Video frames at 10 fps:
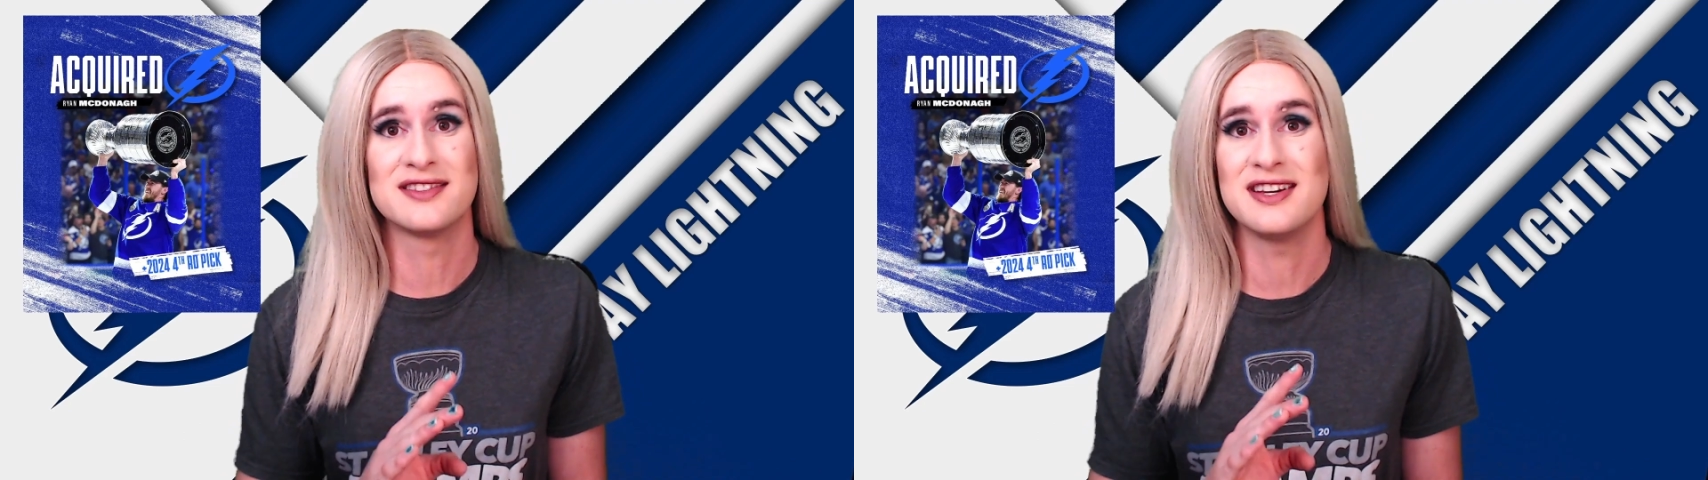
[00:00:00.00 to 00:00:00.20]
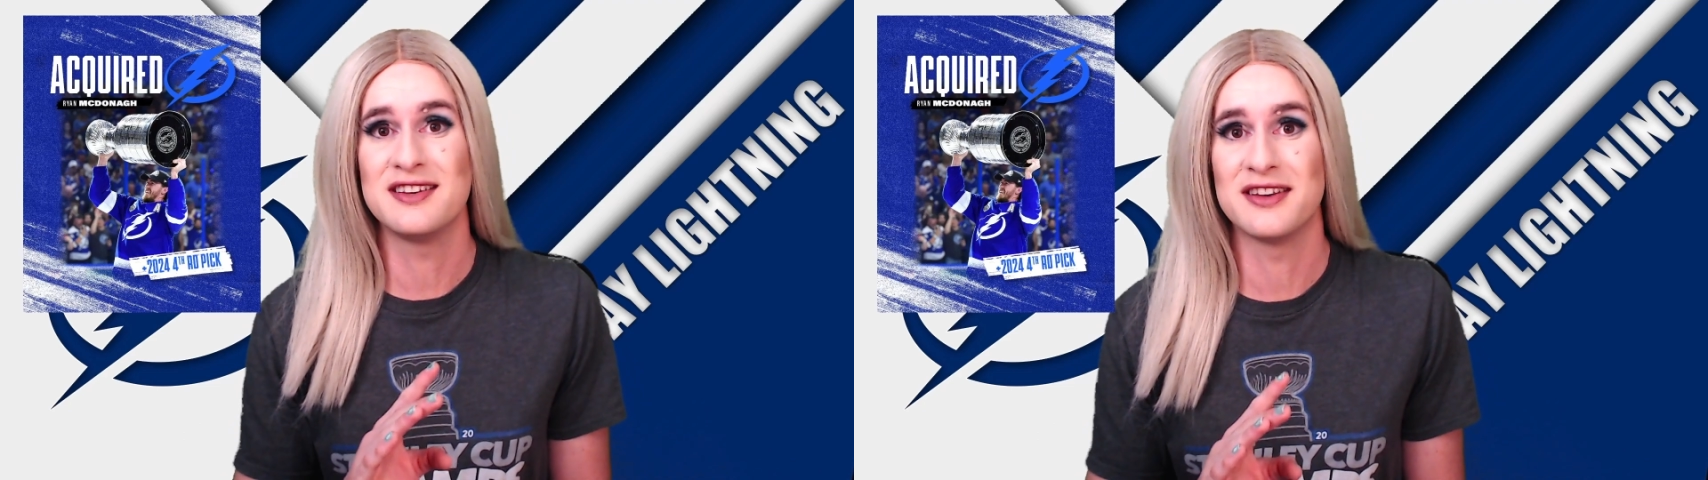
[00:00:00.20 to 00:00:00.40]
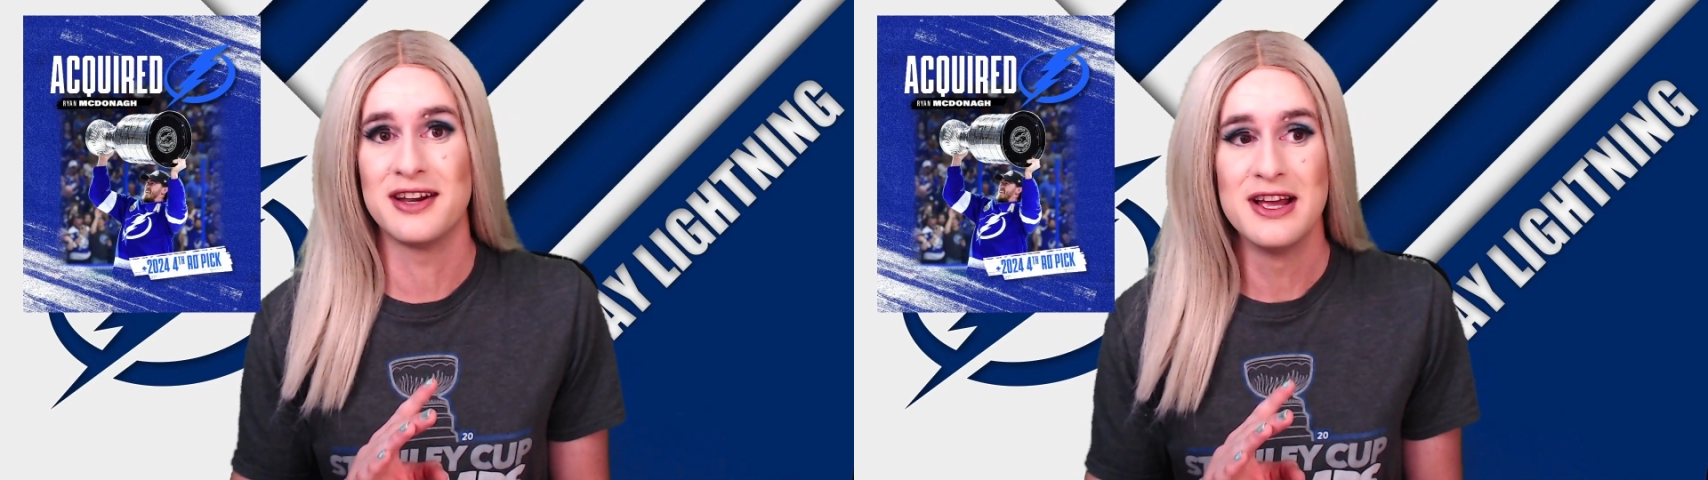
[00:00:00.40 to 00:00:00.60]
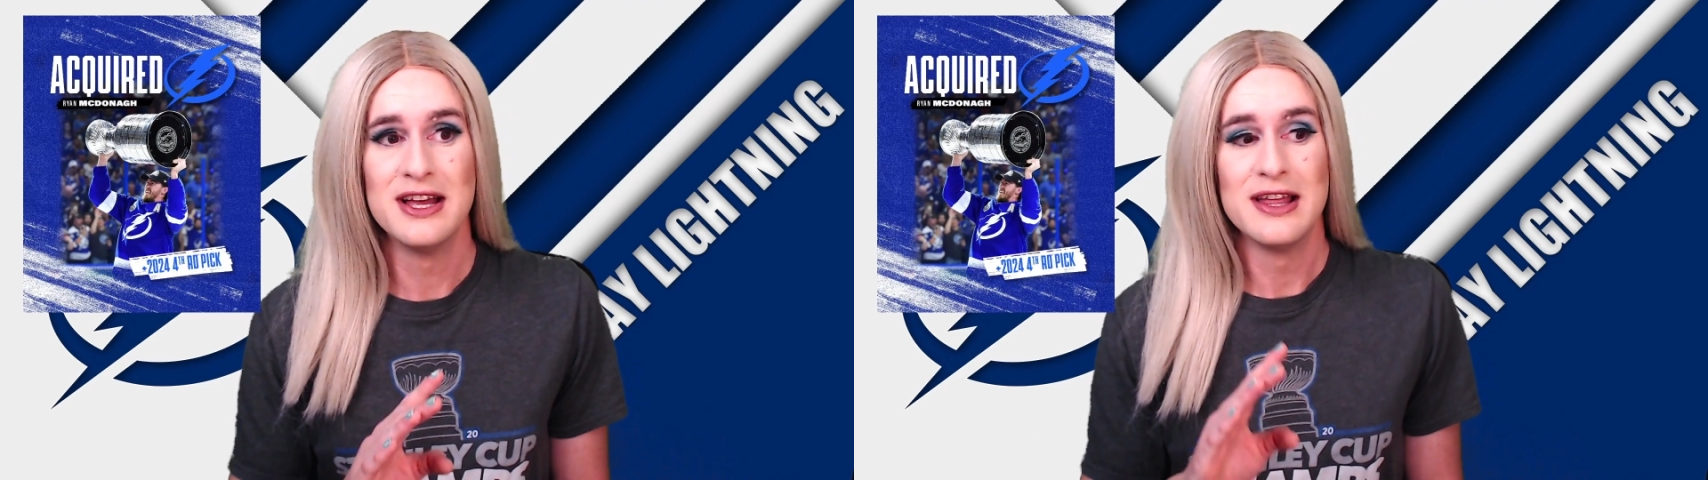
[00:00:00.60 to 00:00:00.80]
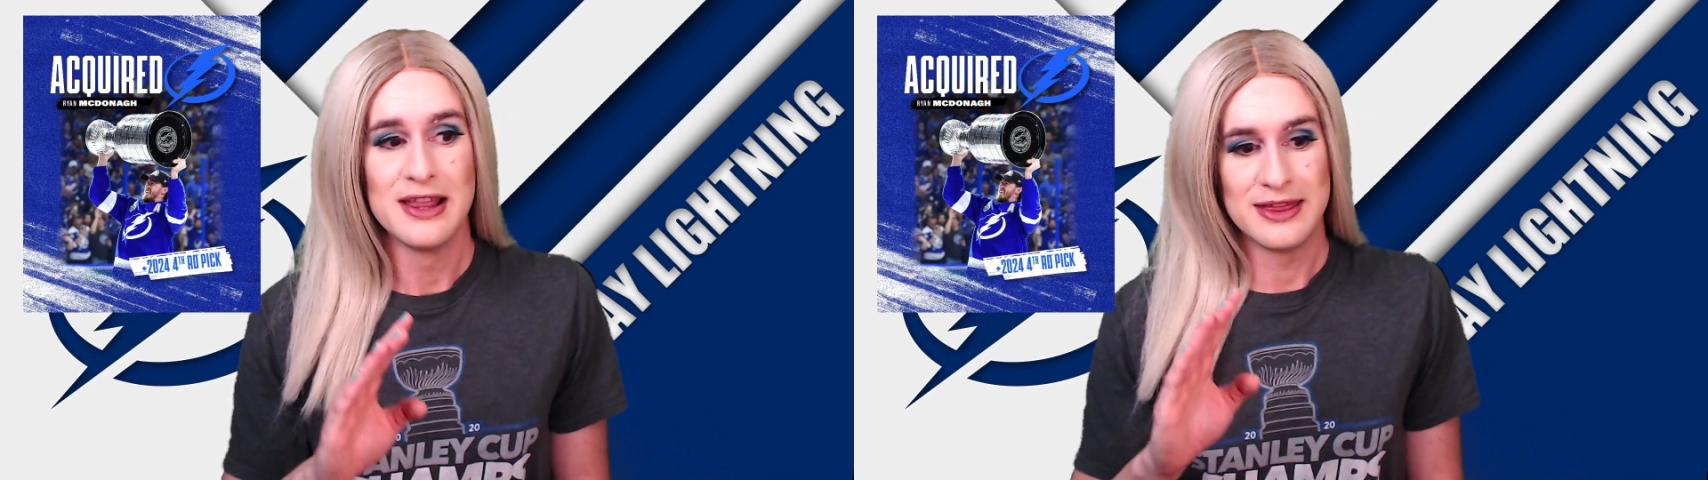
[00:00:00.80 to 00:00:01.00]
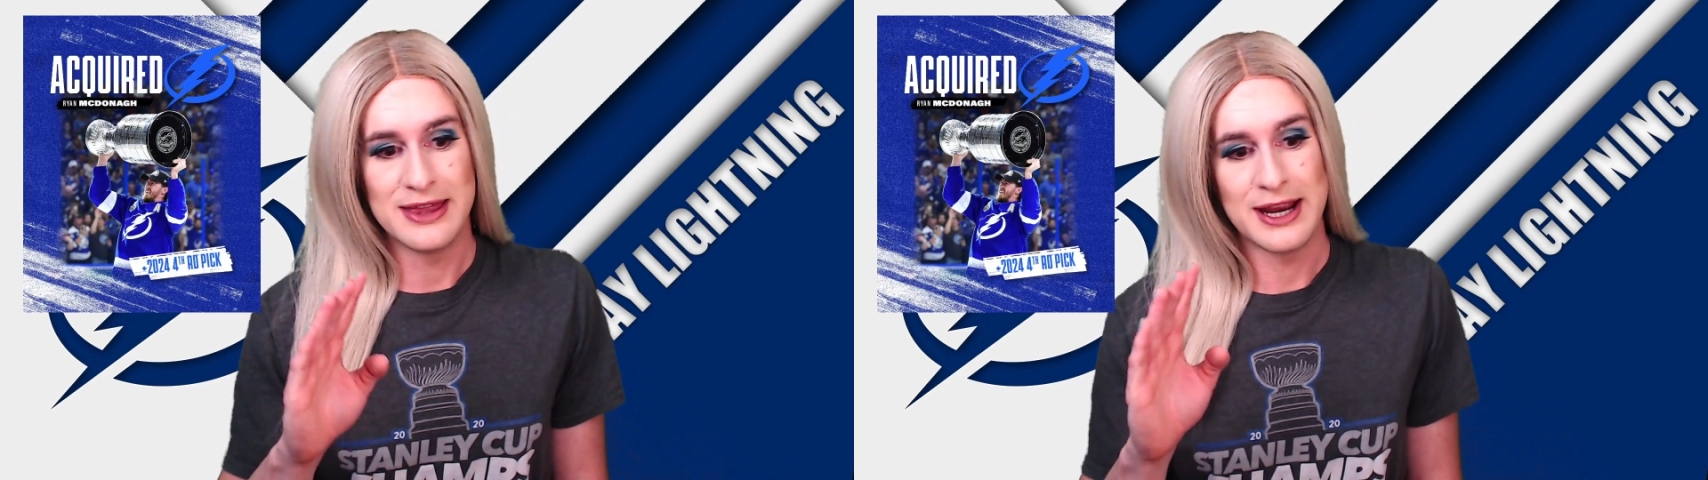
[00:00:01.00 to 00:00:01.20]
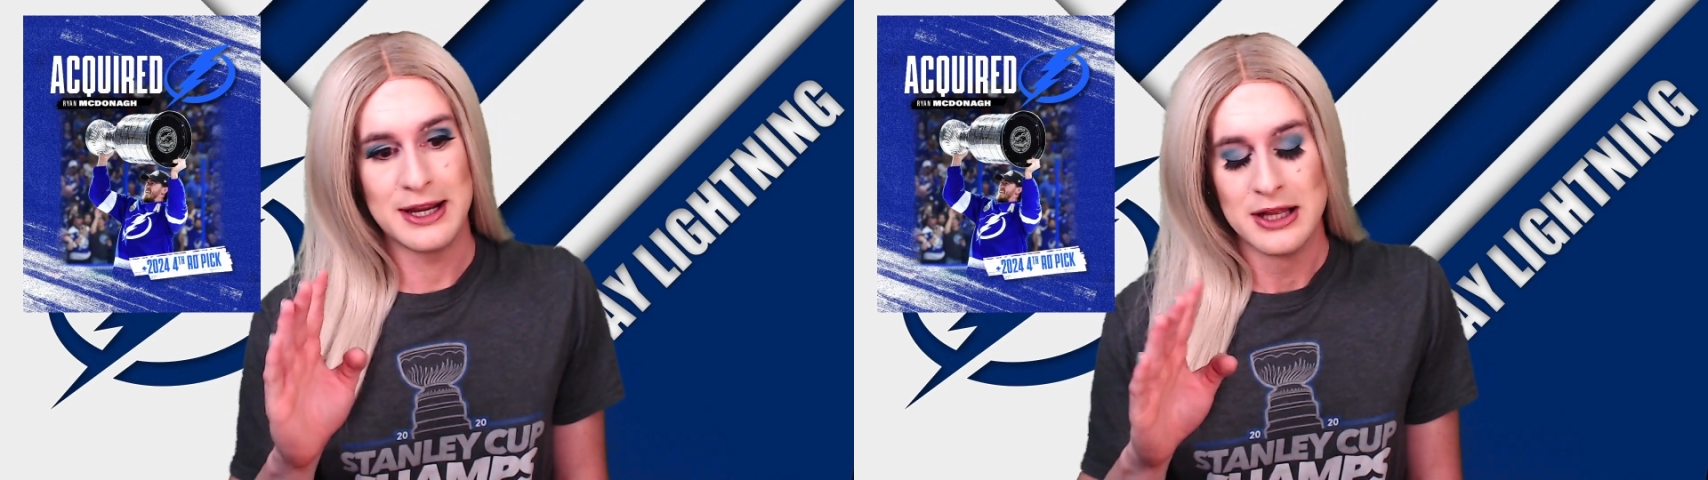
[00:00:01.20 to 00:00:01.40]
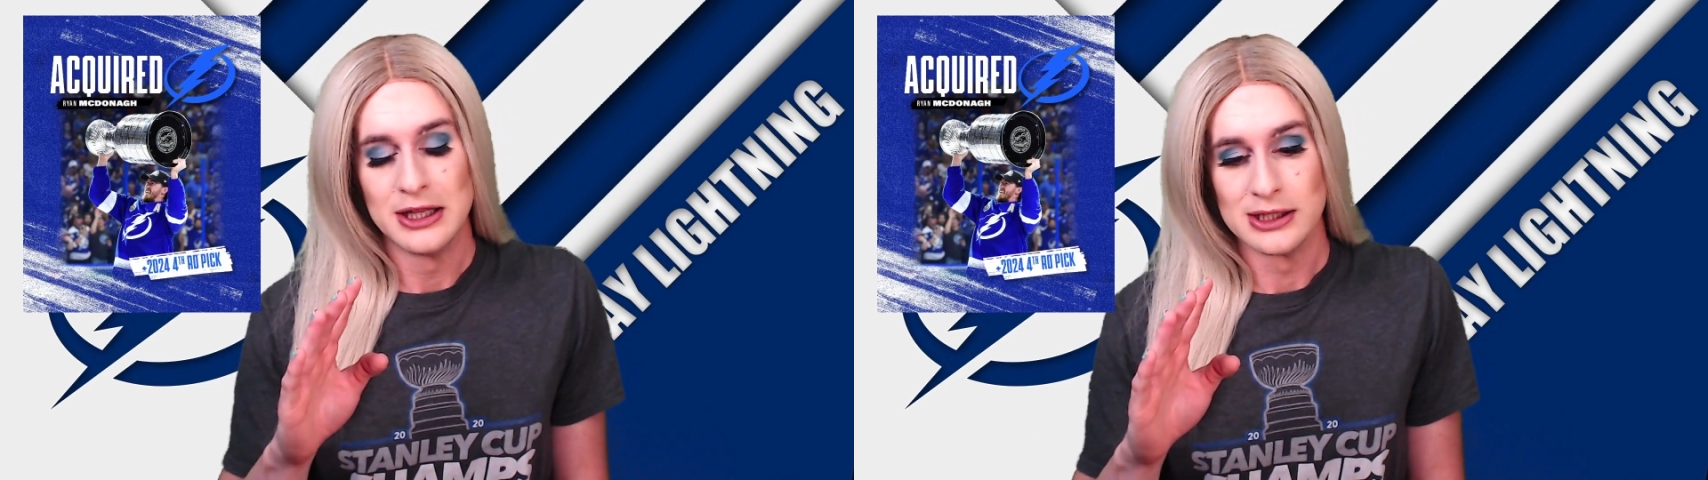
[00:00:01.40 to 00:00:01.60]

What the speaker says: season they